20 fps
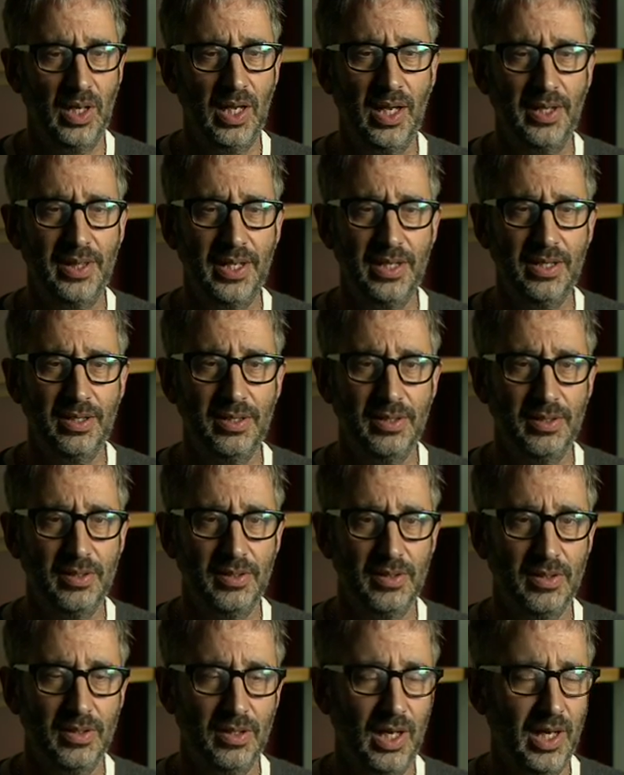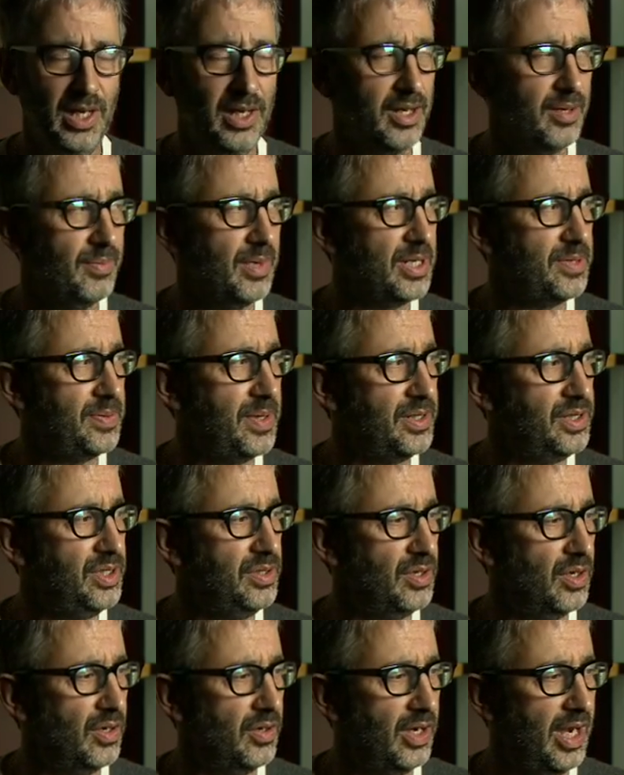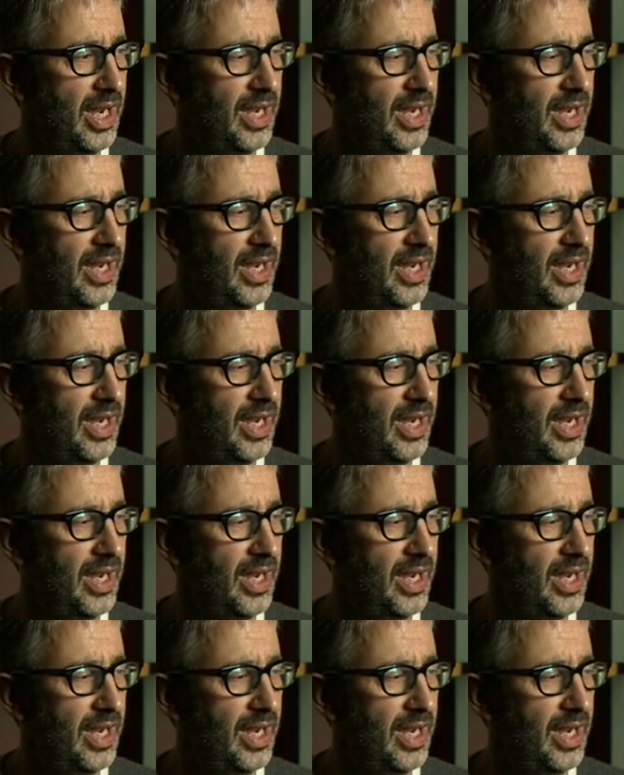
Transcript: Well, I don't know much about Dieudonné.